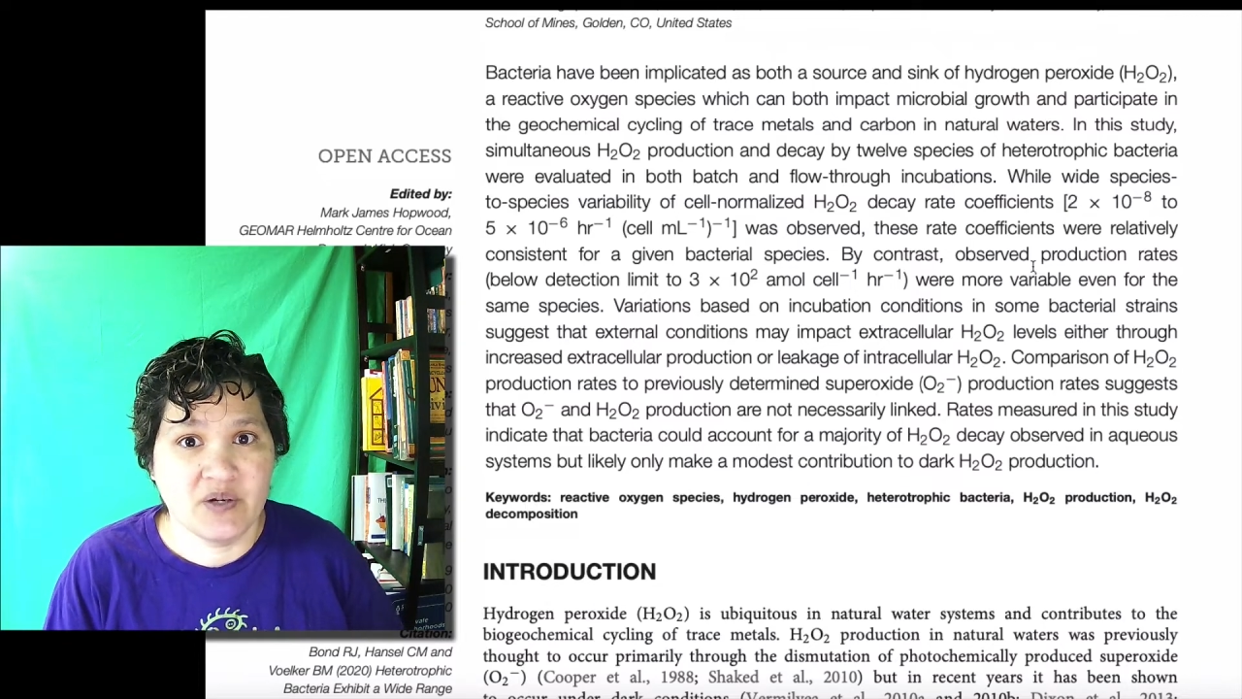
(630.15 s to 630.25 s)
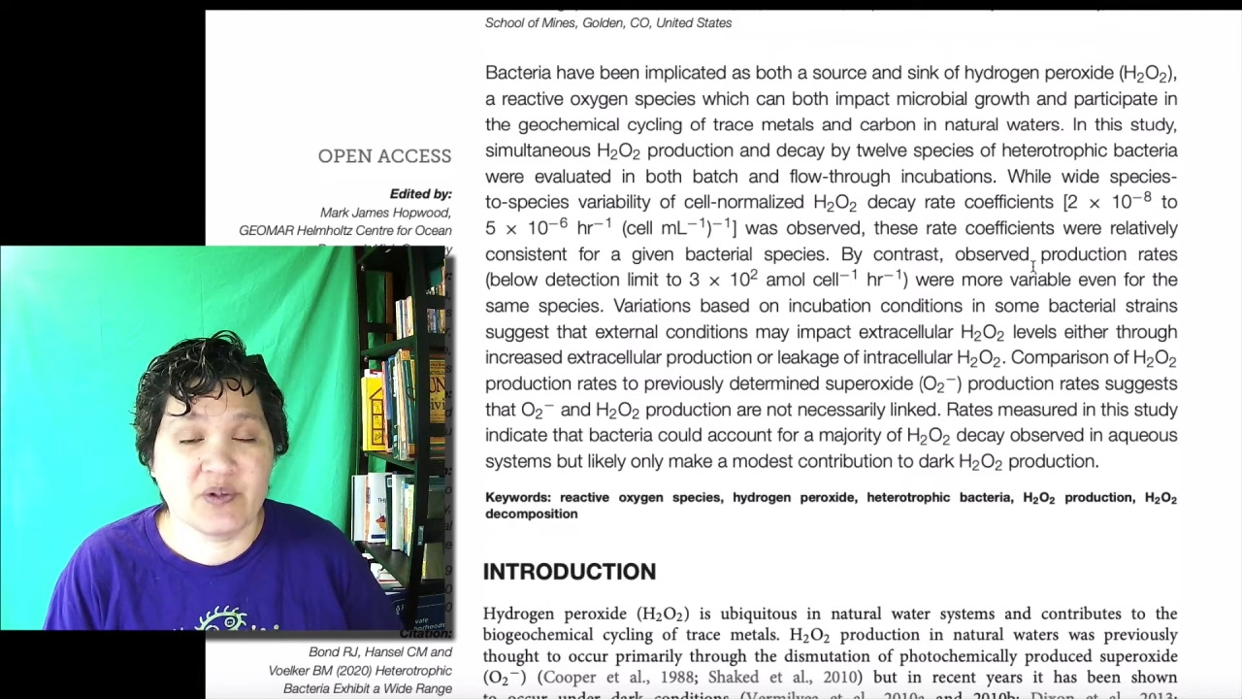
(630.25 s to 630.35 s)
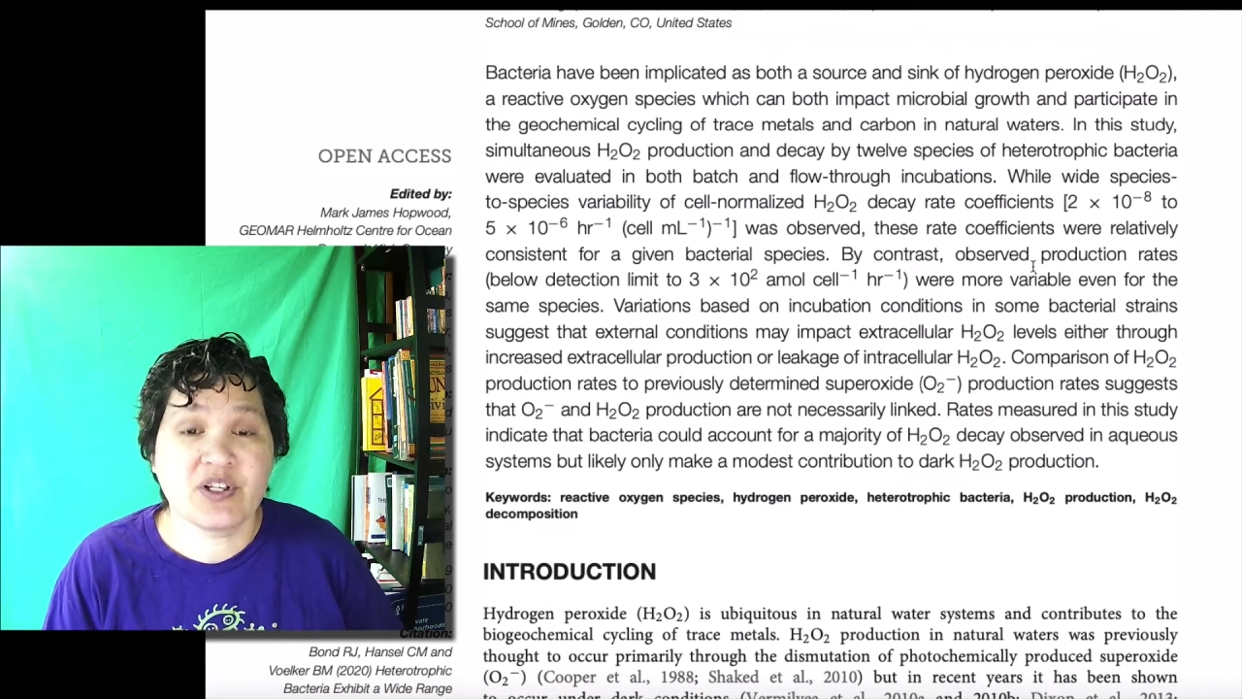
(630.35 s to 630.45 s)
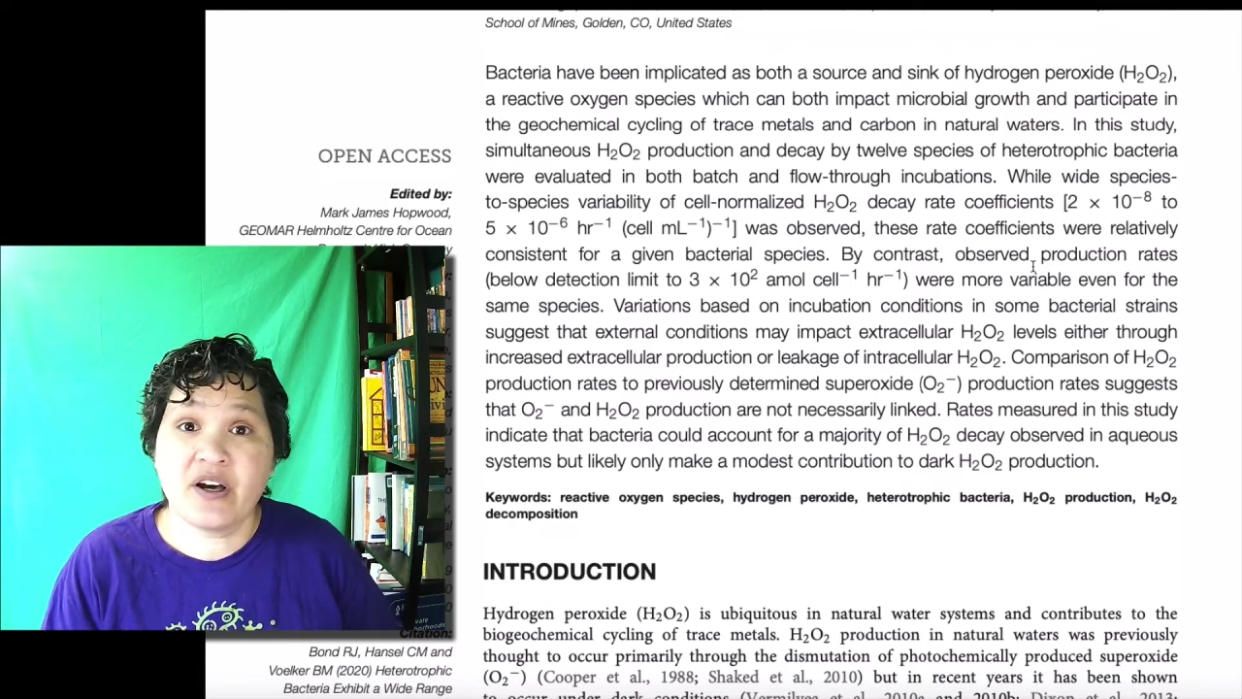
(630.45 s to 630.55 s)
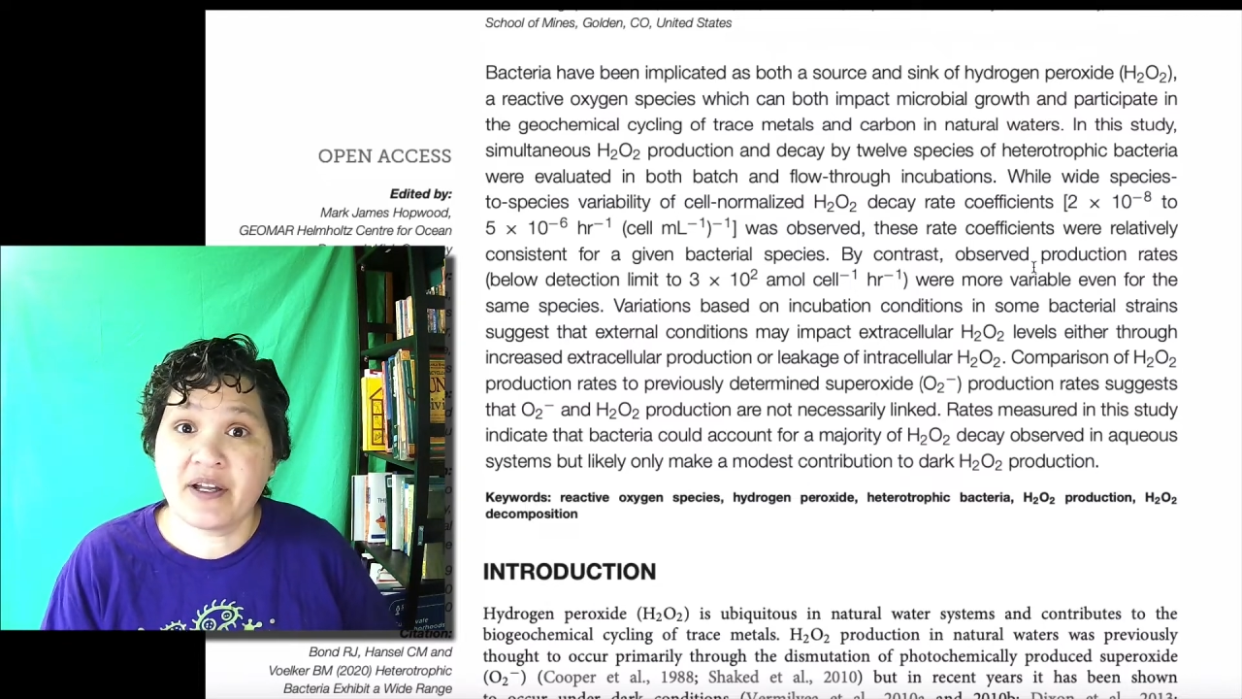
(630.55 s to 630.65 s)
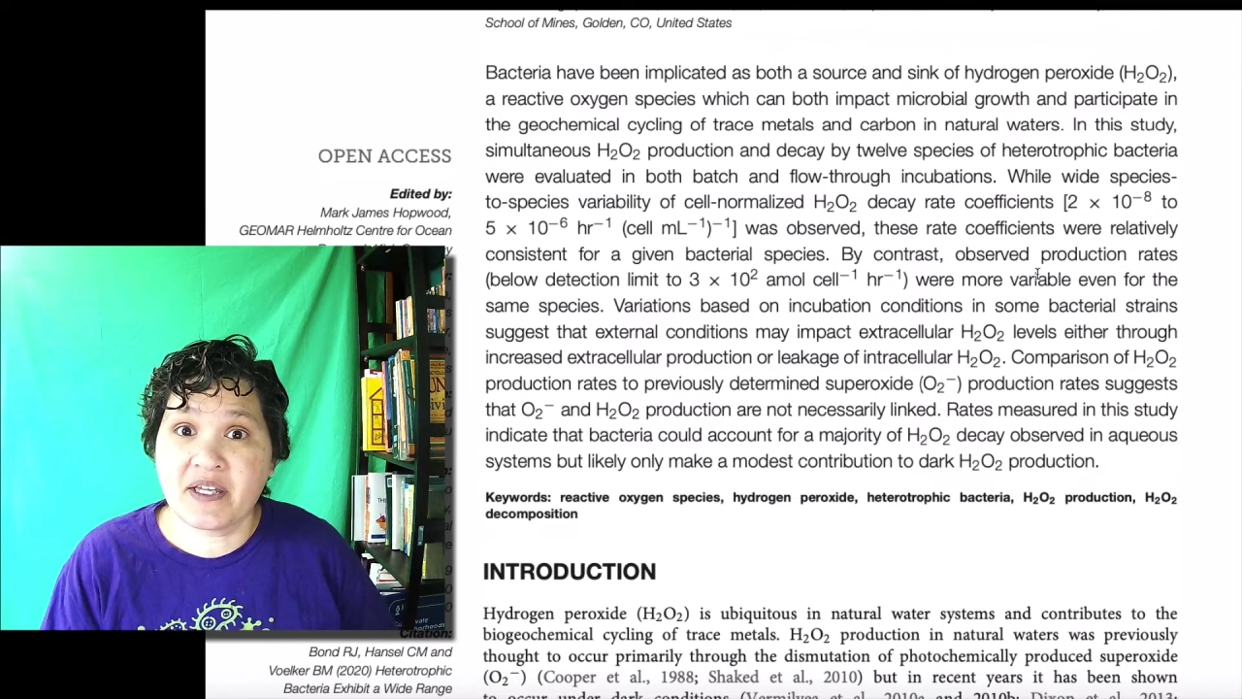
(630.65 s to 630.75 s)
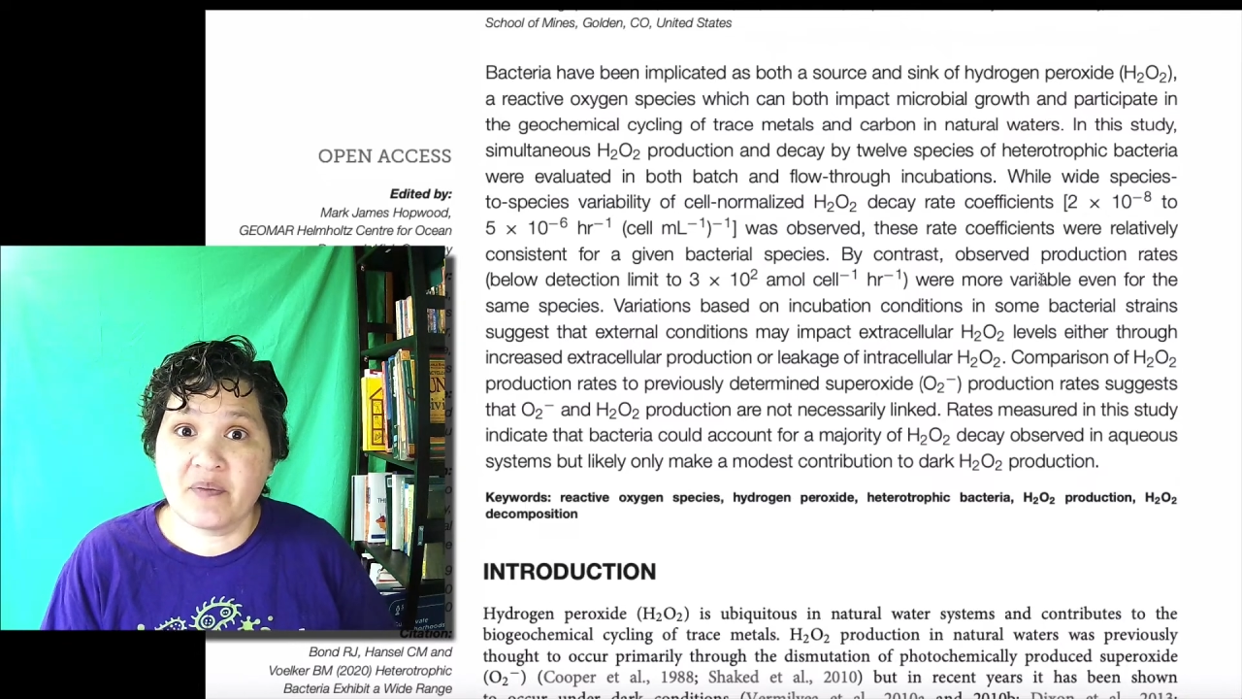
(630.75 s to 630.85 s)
We're talking